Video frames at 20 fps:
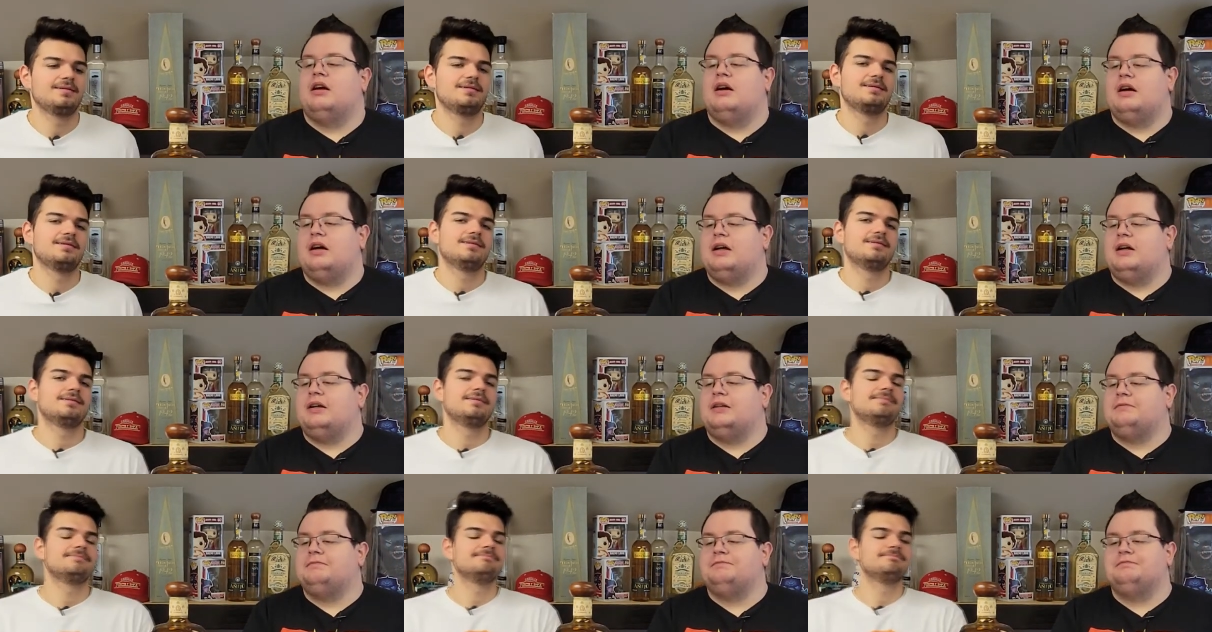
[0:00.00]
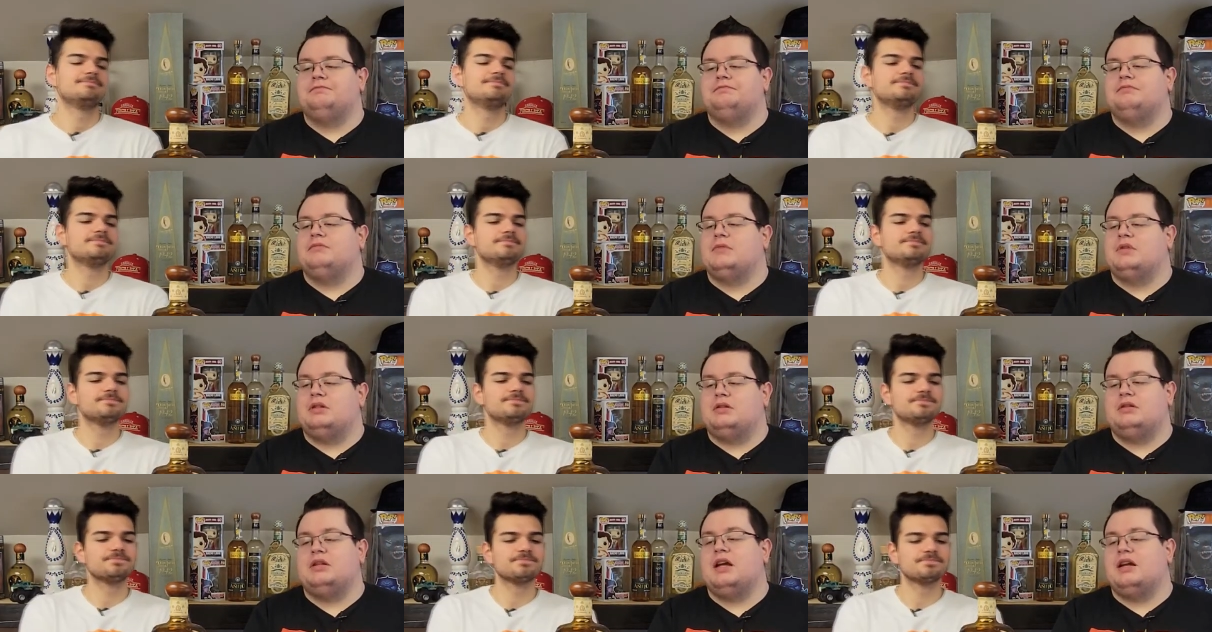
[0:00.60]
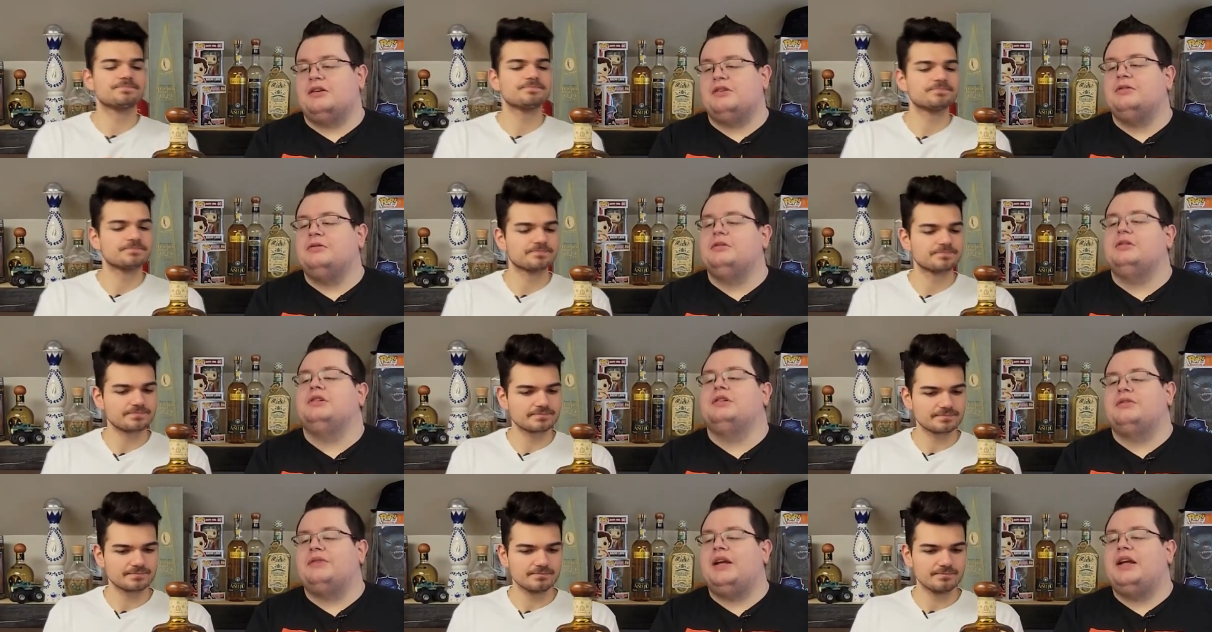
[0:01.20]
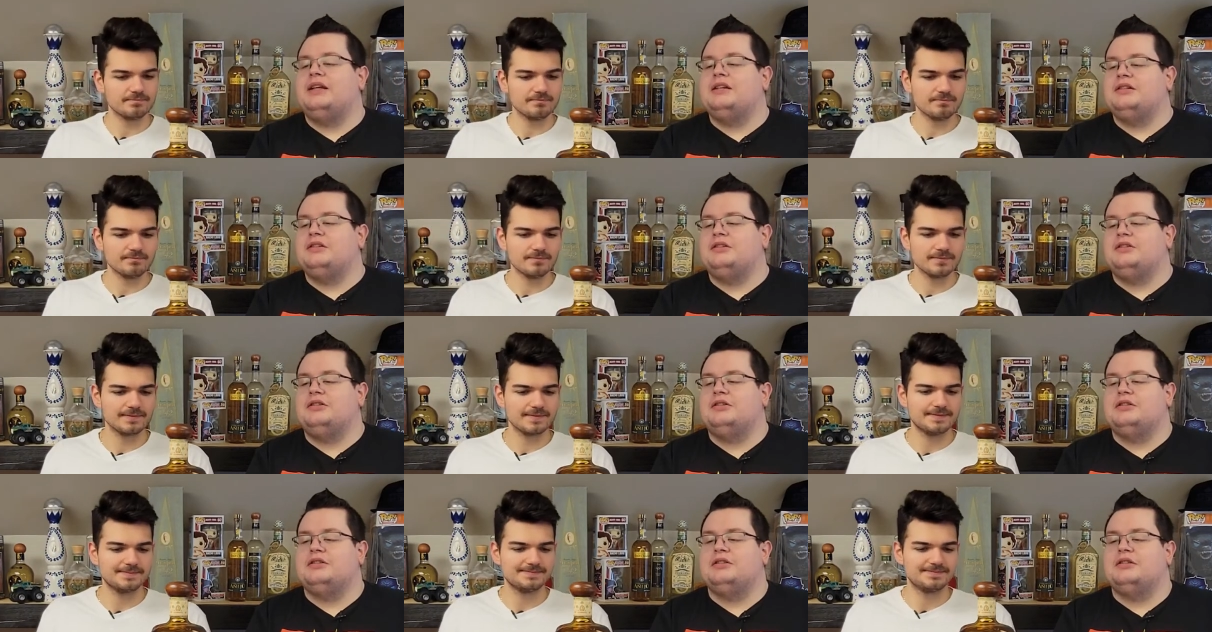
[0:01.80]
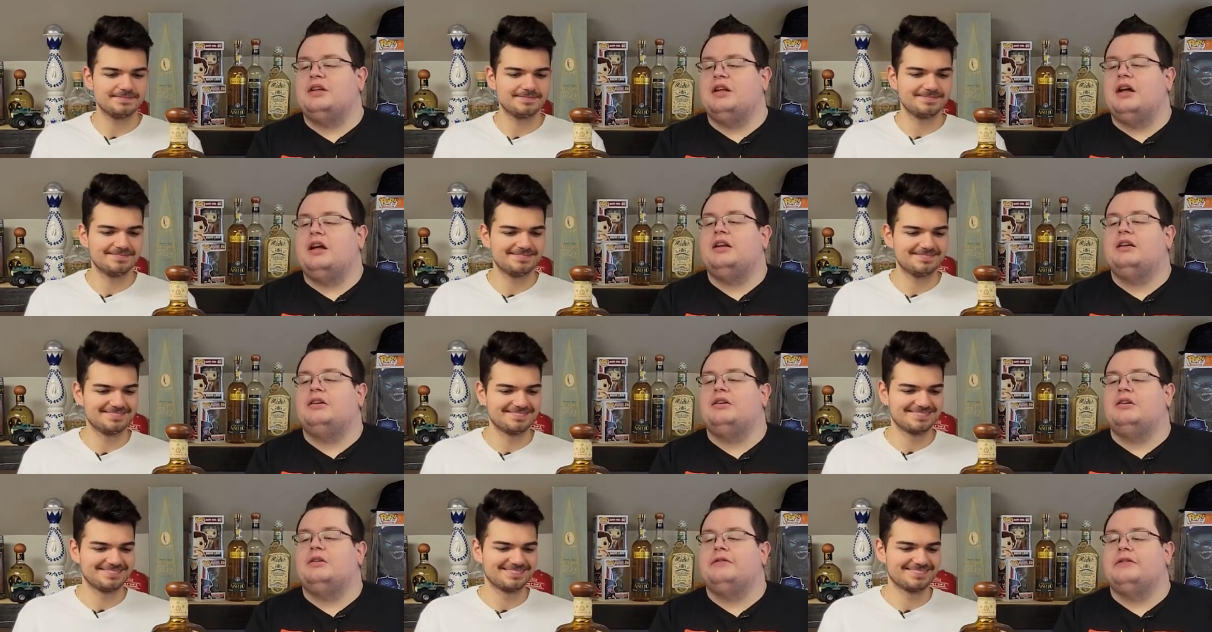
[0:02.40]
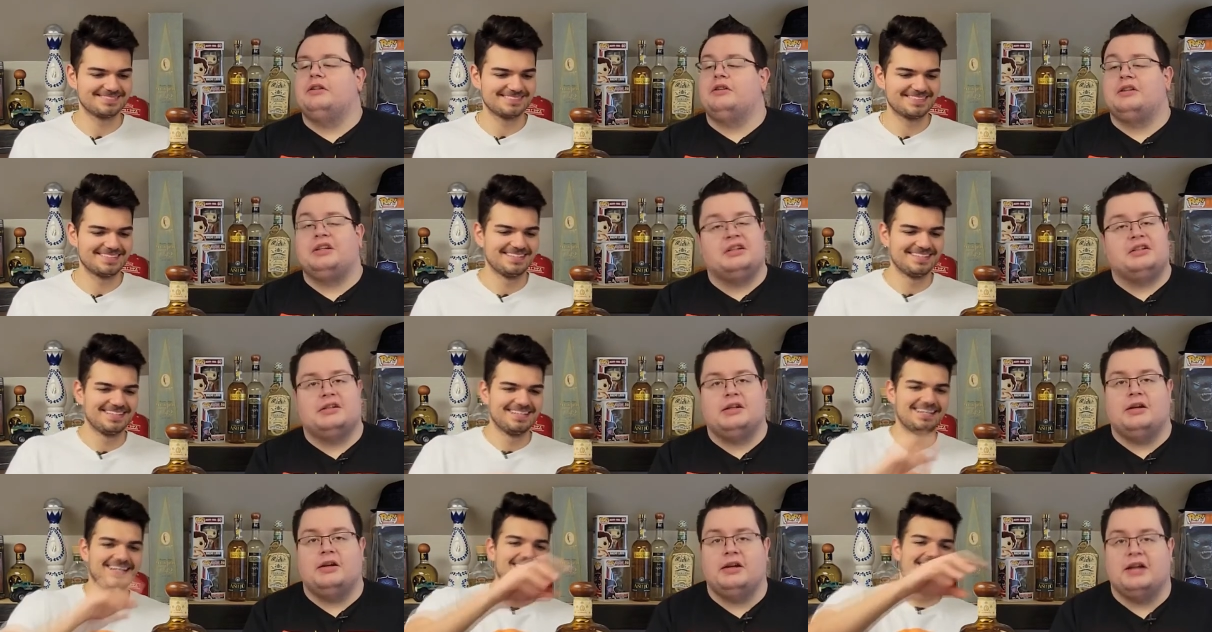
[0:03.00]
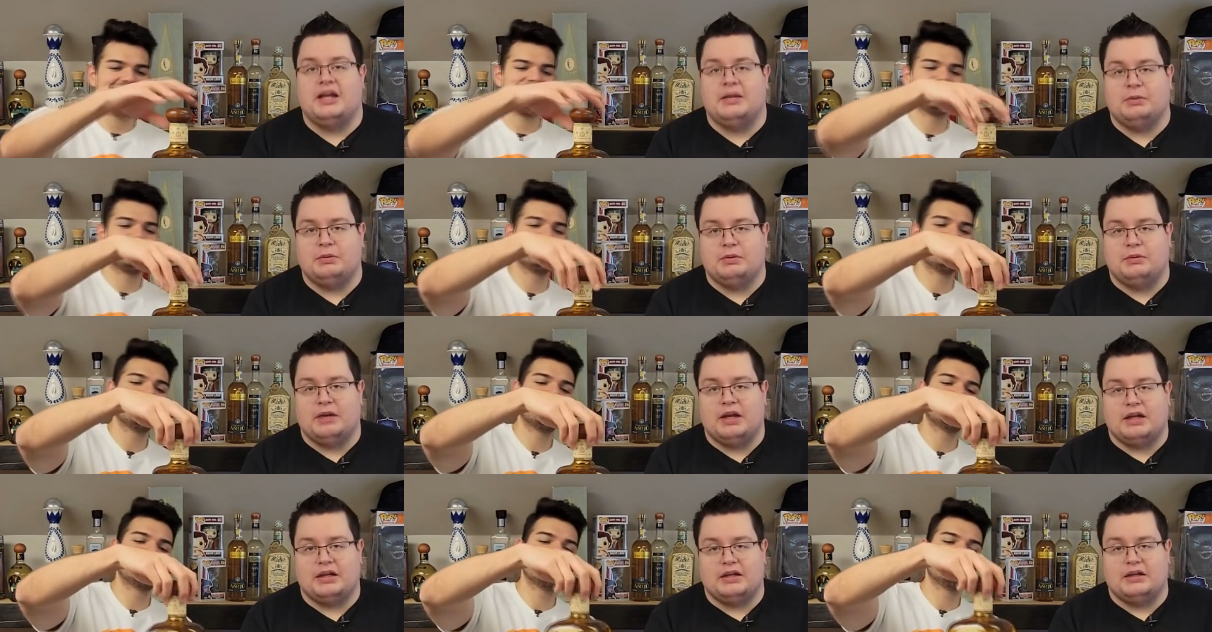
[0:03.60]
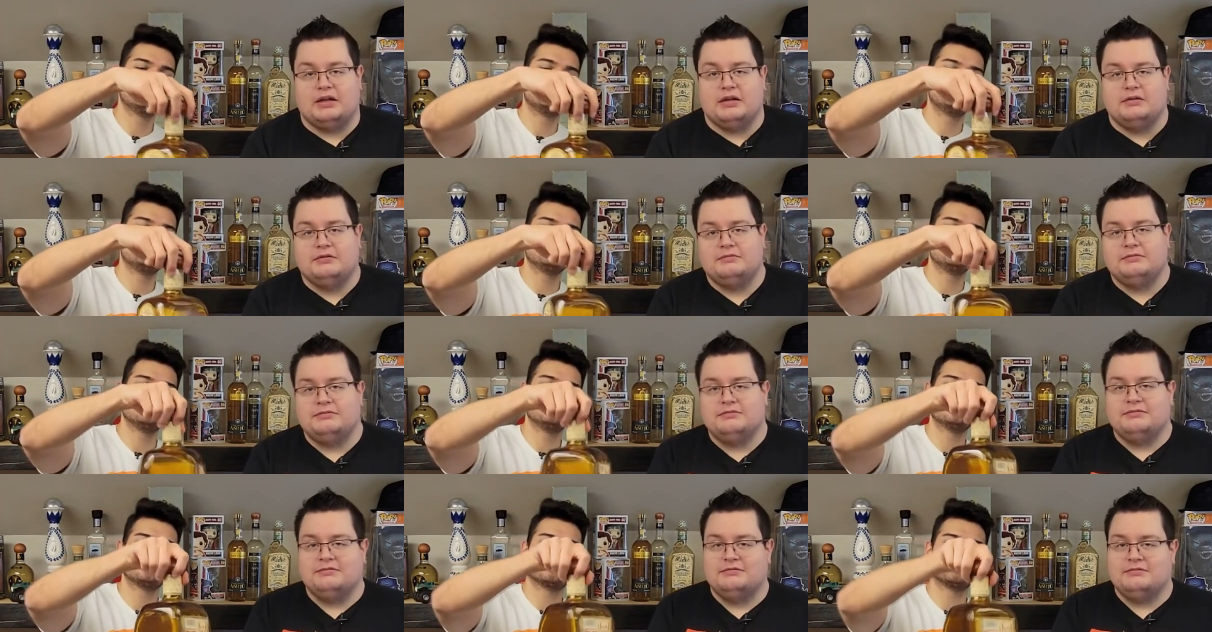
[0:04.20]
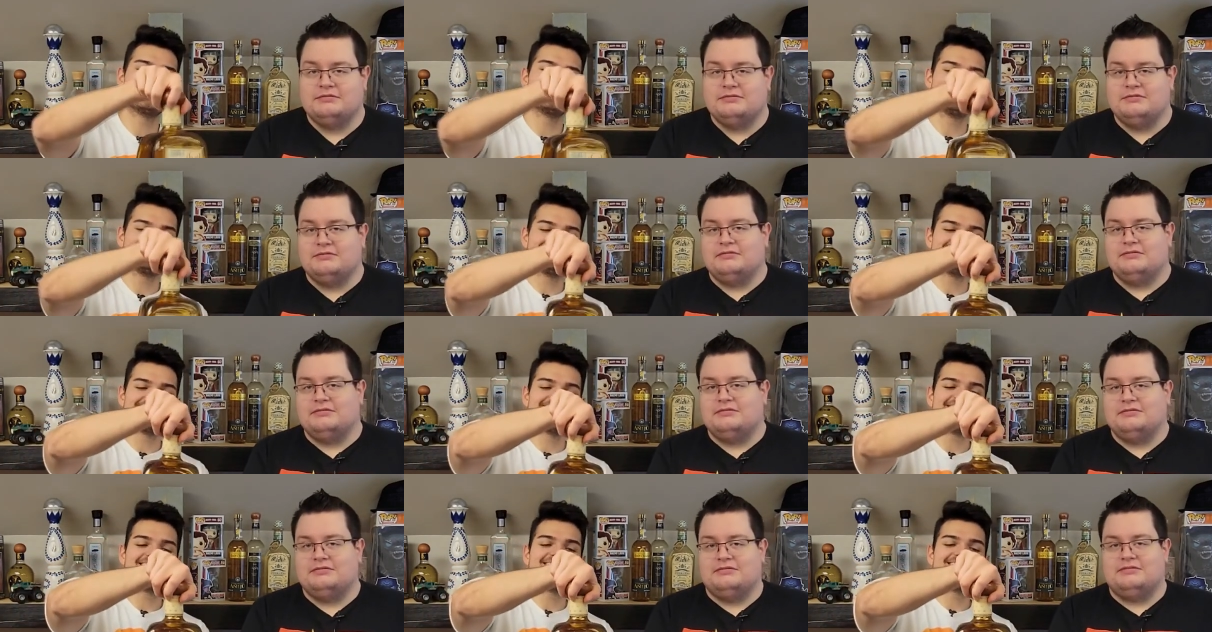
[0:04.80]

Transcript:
Speaker 1: Um, Don Julio's face is just unnervingly staring at yeah, me. Yeah, I want him to look at you